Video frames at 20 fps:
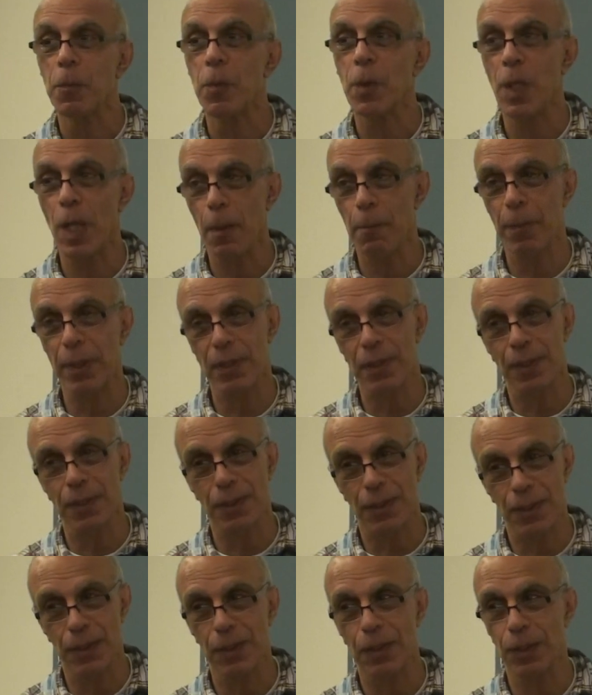Yeah, but
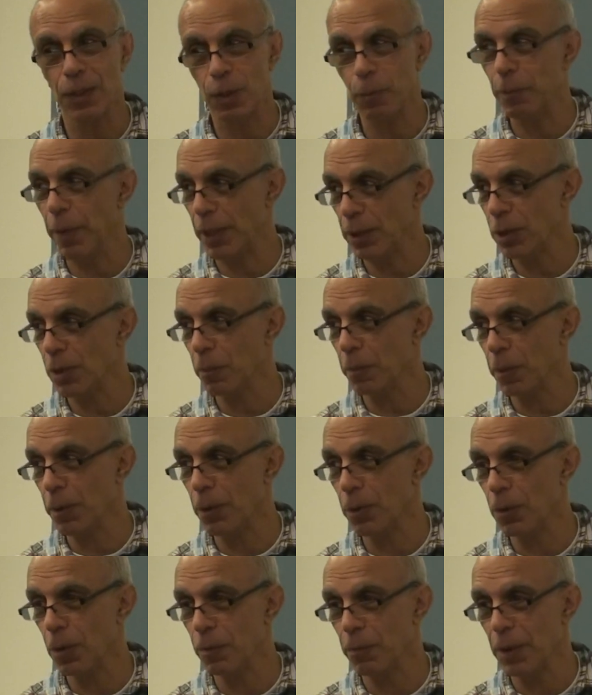this is a special
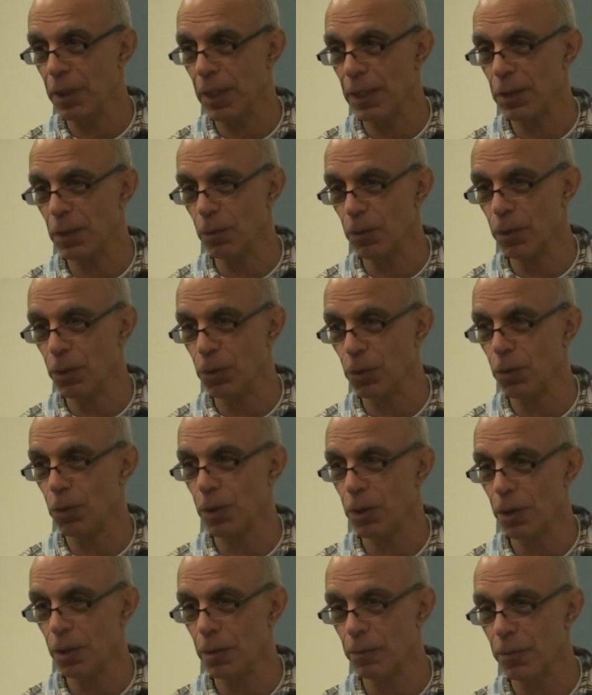polynomial. It has only two
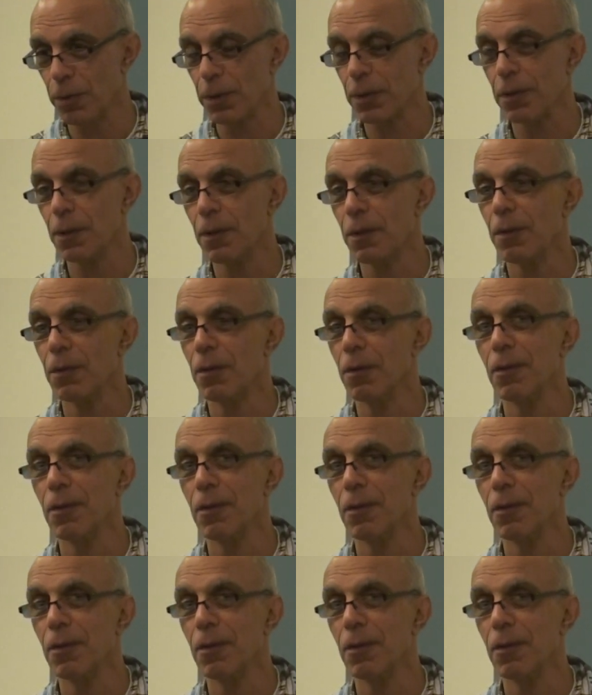terms.